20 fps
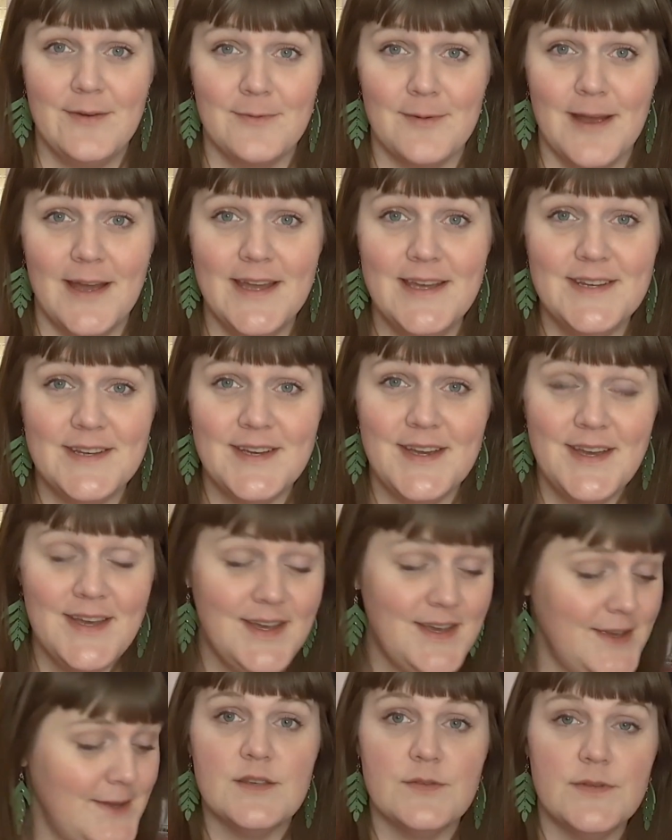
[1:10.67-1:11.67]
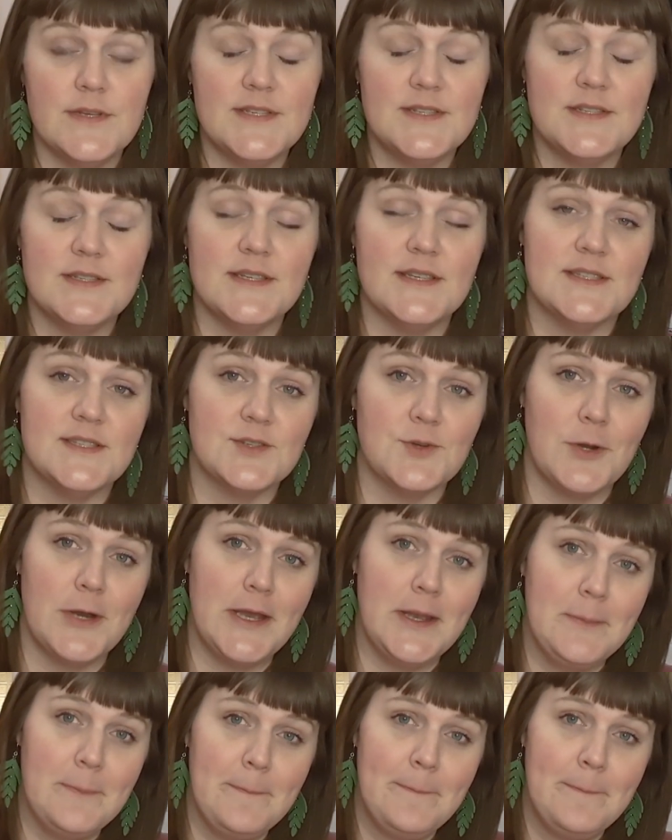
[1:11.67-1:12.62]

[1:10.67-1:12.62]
right? So listen to this story.